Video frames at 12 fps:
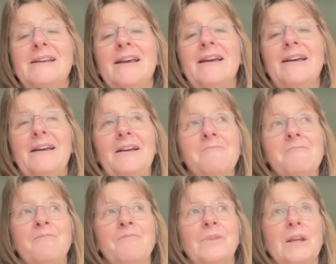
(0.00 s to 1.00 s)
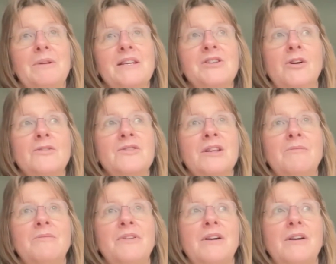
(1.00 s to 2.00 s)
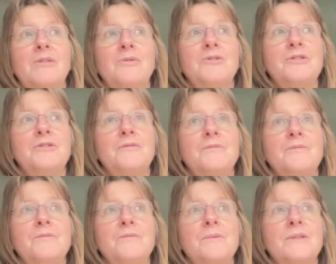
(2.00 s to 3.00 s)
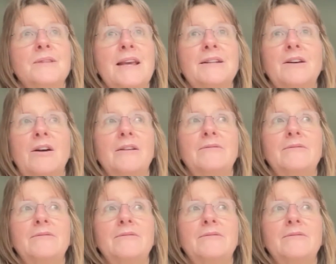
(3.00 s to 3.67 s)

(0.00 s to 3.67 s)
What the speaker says: I mean, it's not something I would have said I